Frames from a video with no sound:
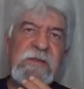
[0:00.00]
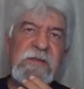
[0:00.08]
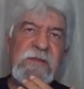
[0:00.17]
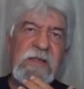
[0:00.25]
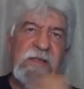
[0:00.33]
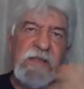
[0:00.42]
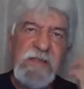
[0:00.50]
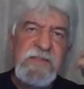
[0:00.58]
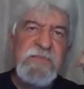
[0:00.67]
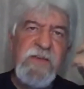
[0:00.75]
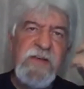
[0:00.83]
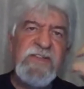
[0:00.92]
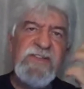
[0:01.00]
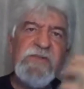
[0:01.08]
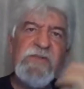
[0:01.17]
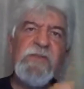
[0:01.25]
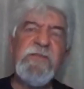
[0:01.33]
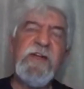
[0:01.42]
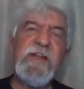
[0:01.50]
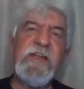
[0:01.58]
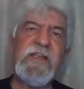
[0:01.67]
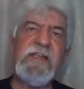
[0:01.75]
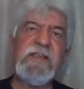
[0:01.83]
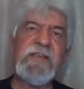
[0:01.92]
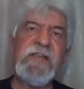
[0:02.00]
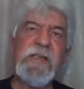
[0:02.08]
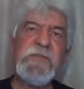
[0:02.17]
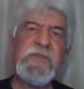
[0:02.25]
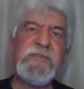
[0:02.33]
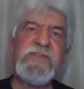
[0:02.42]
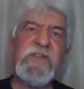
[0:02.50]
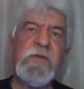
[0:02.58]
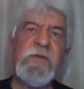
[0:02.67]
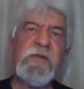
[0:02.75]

And let us find you, Father, in our times of trouble.